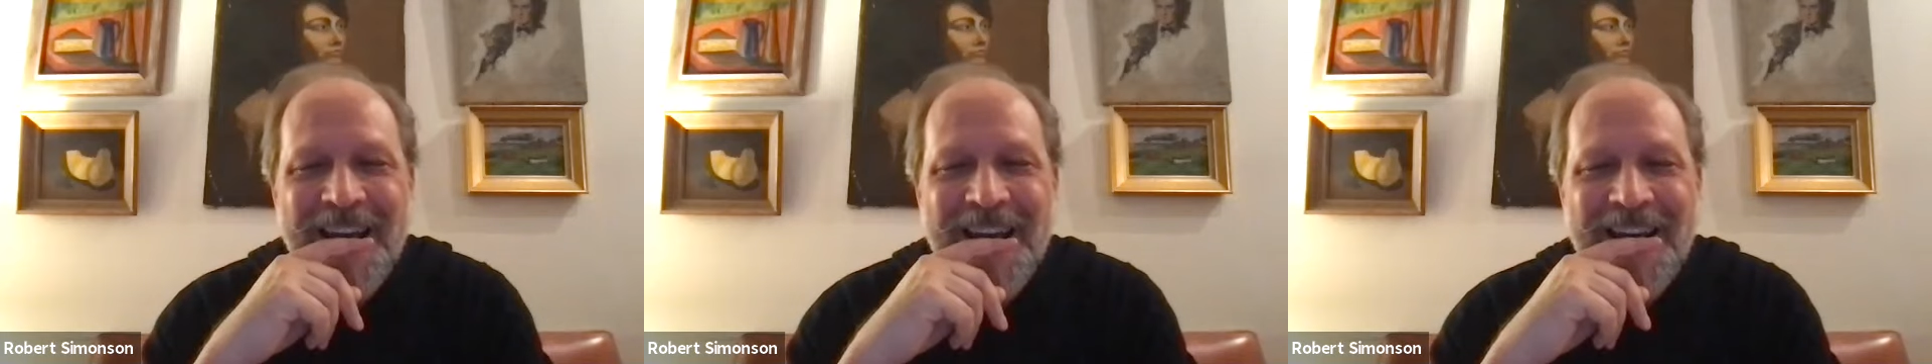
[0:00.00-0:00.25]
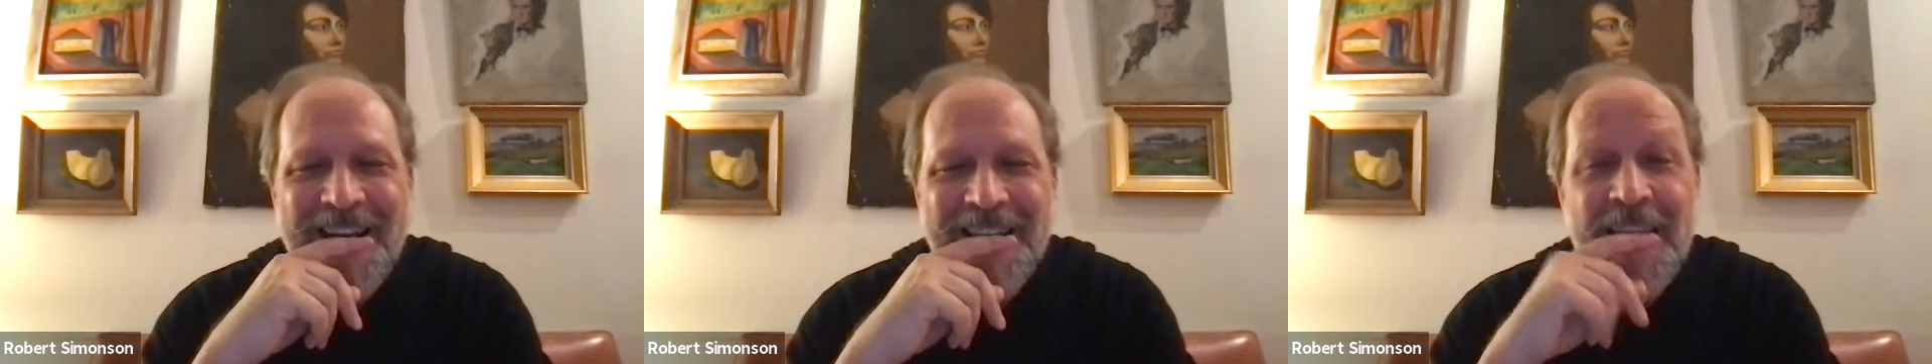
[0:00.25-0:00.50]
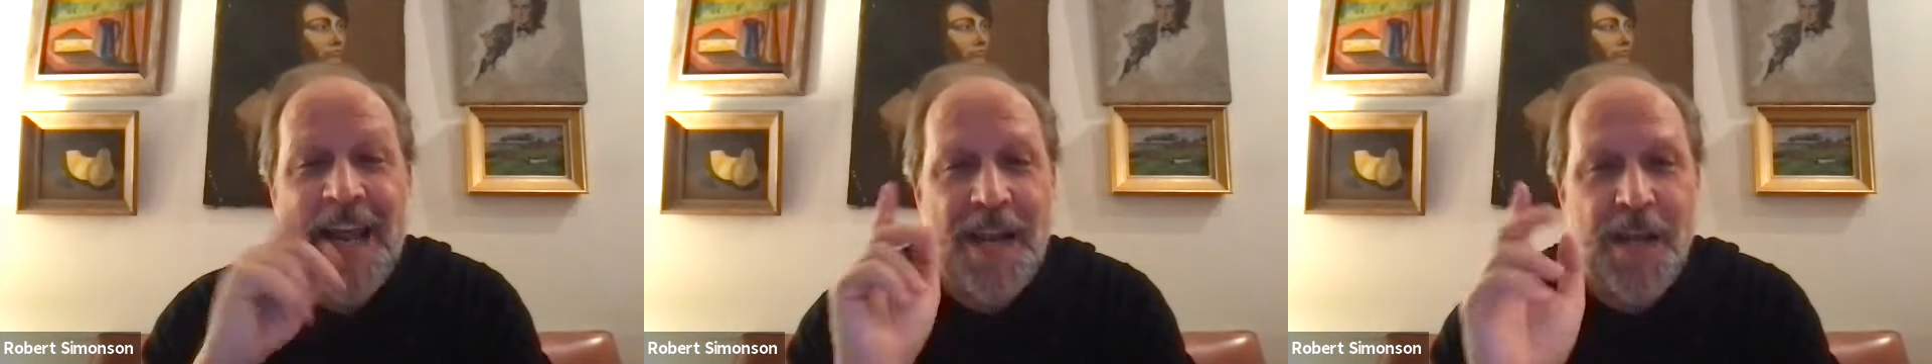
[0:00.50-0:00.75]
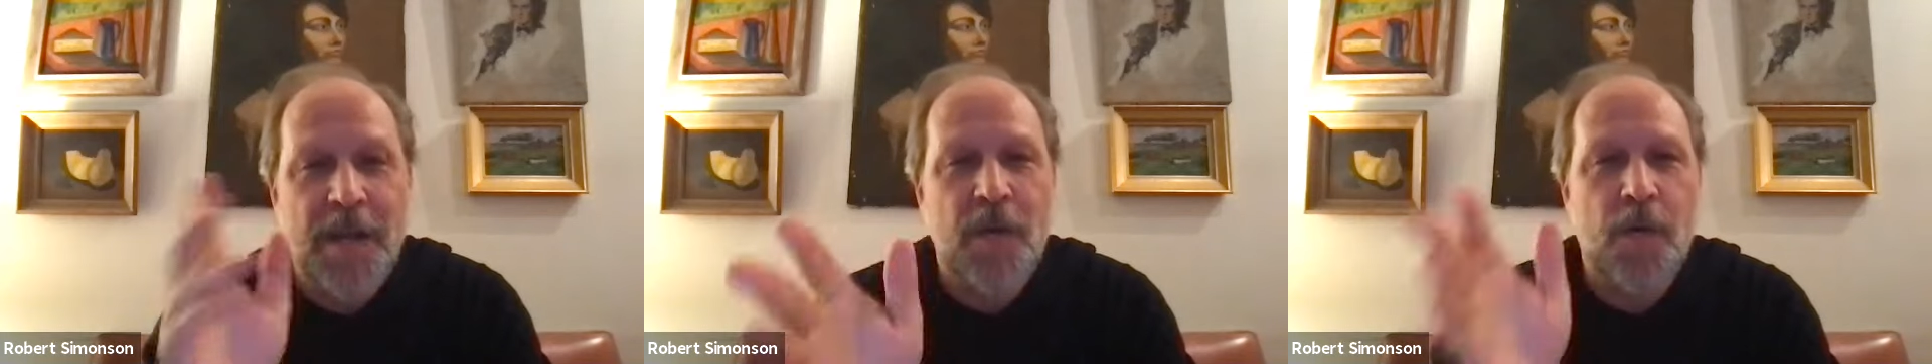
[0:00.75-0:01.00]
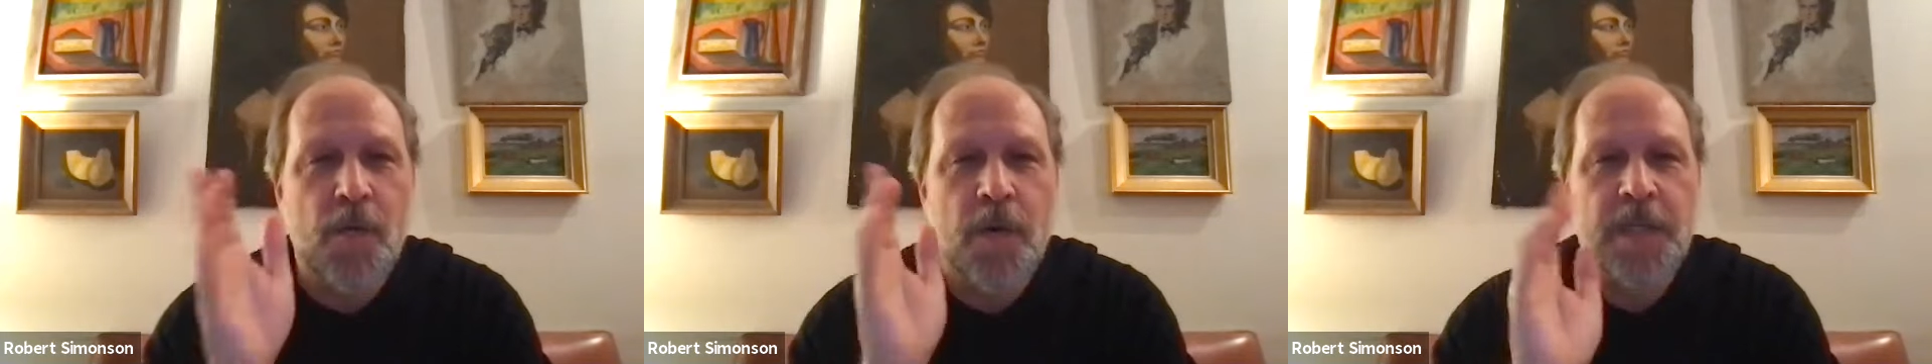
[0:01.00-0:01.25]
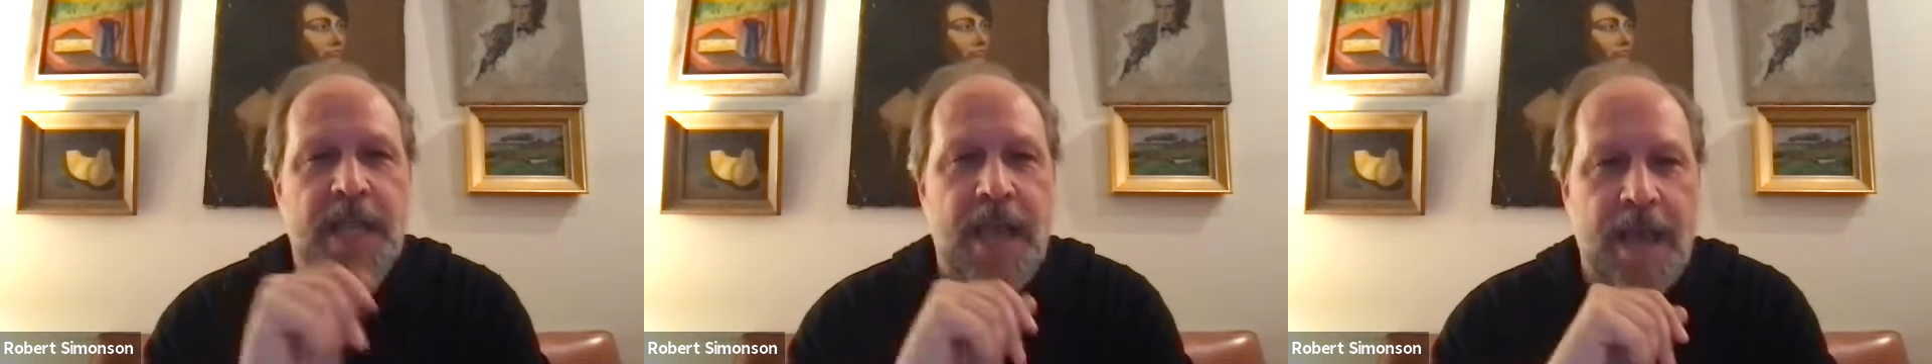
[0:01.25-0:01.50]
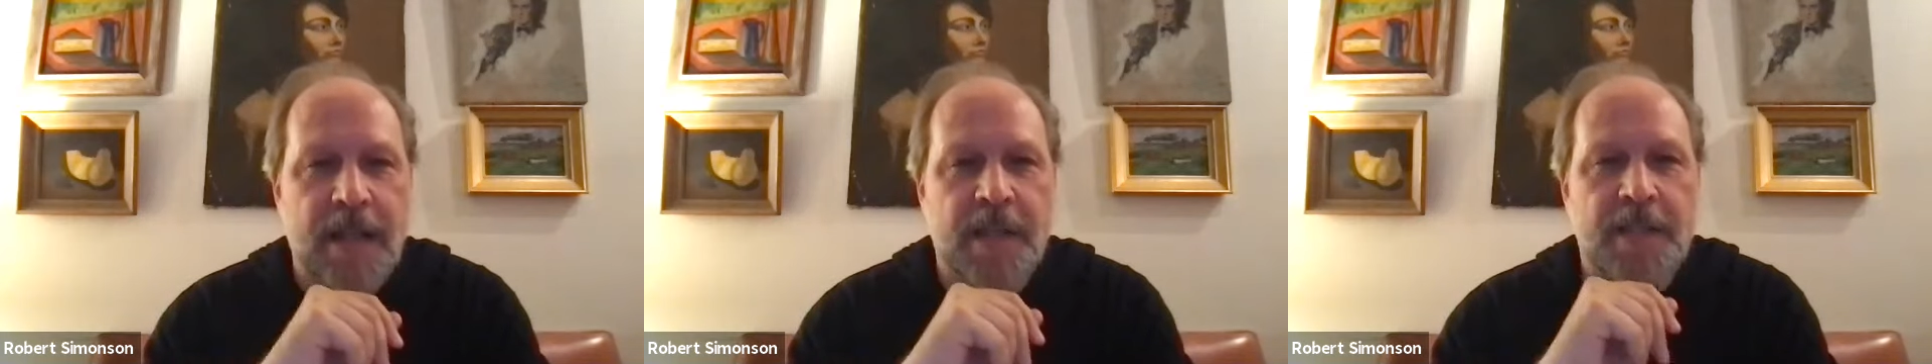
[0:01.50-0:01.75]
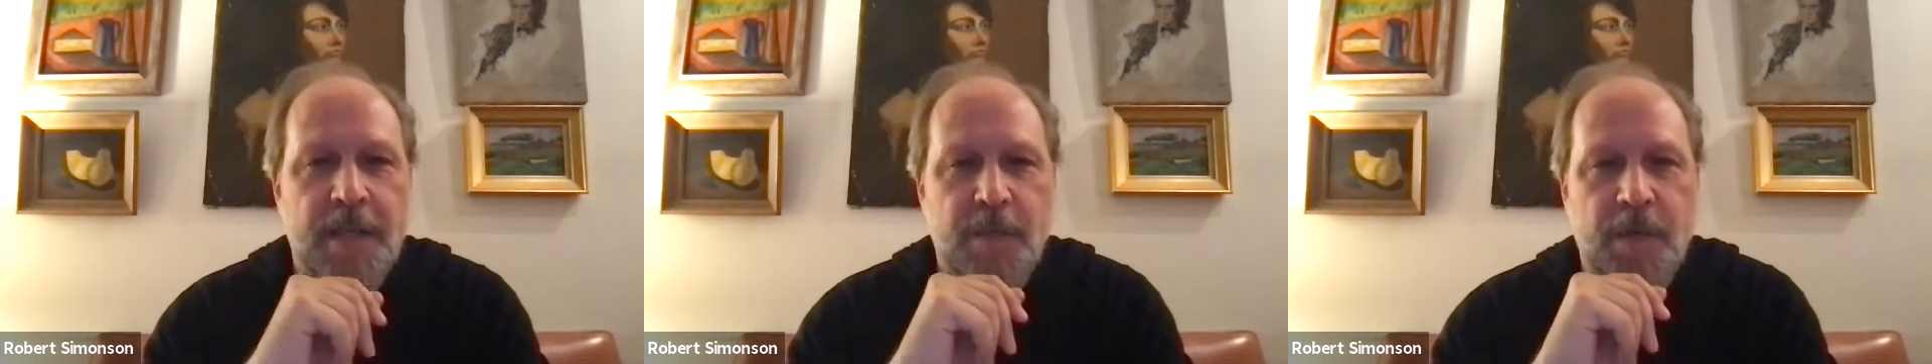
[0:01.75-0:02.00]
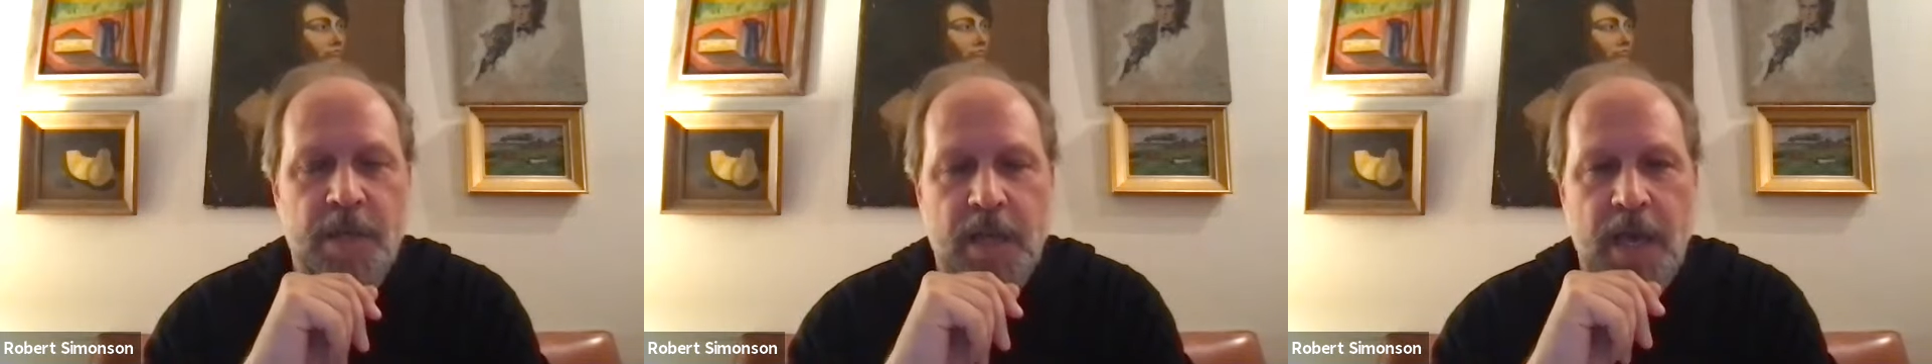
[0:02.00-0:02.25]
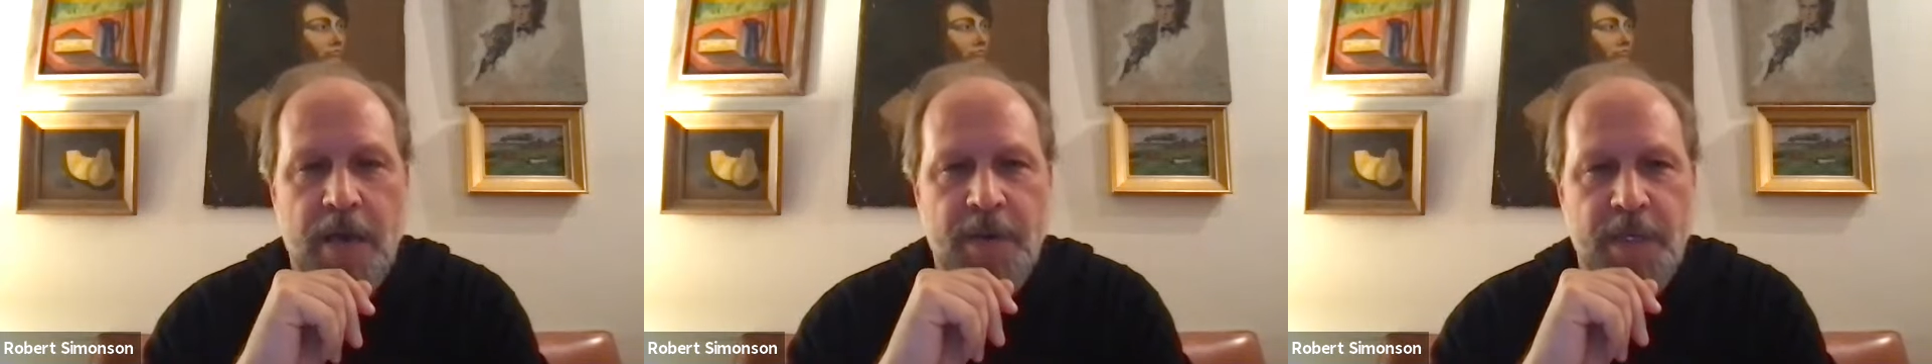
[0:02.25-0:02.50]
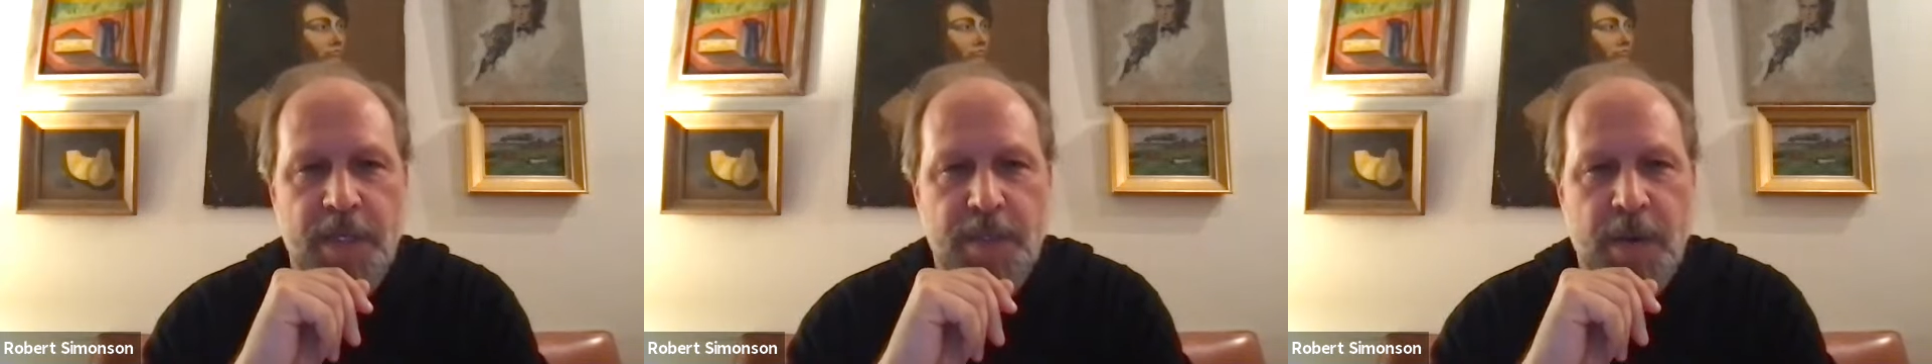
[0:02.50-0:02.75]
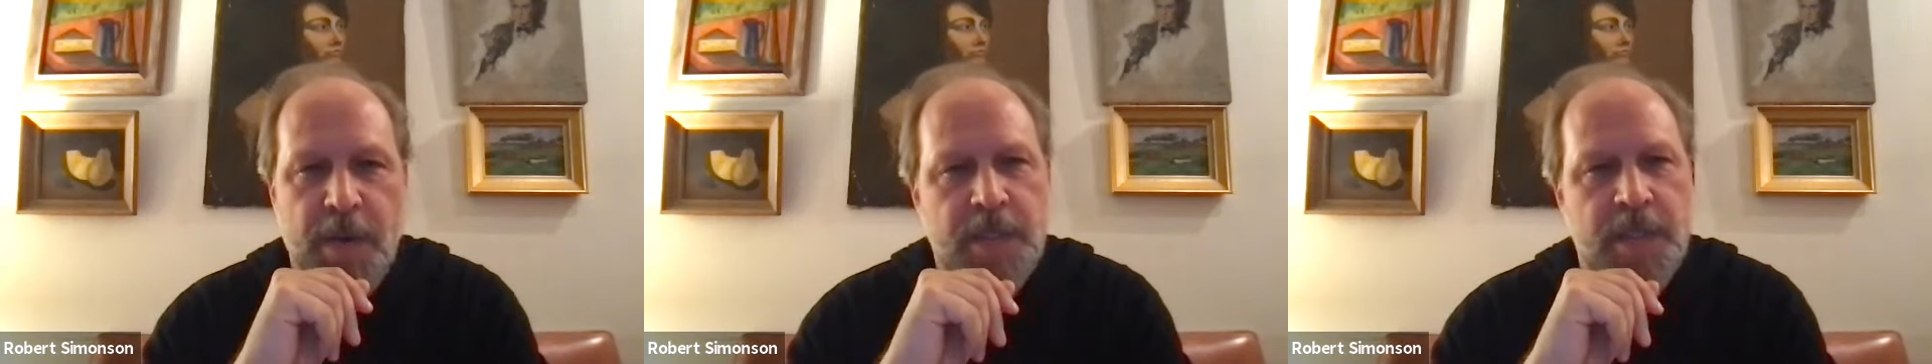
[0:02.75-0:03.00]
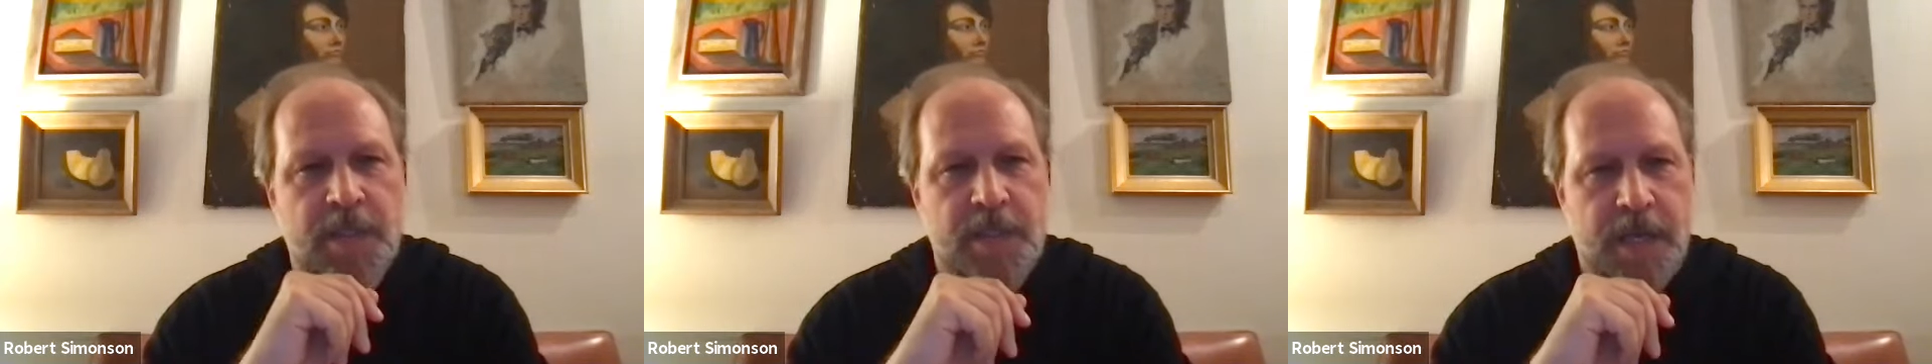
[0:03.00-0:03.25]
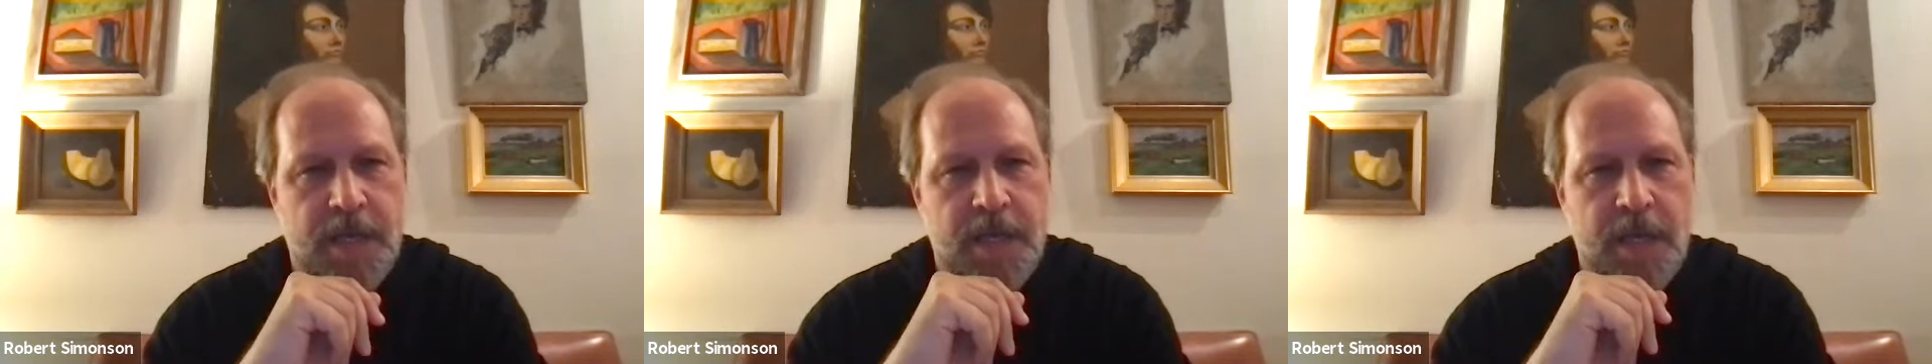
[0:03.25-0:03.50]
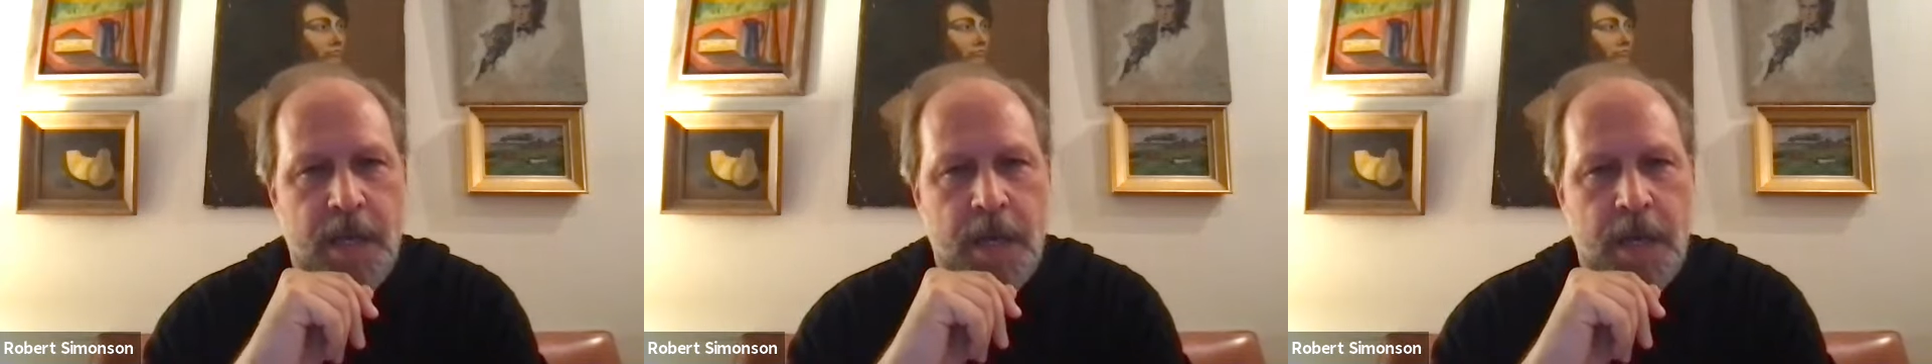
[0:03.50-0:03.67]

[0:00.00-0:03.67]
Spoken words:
that I knew were talented with agave spirits and said,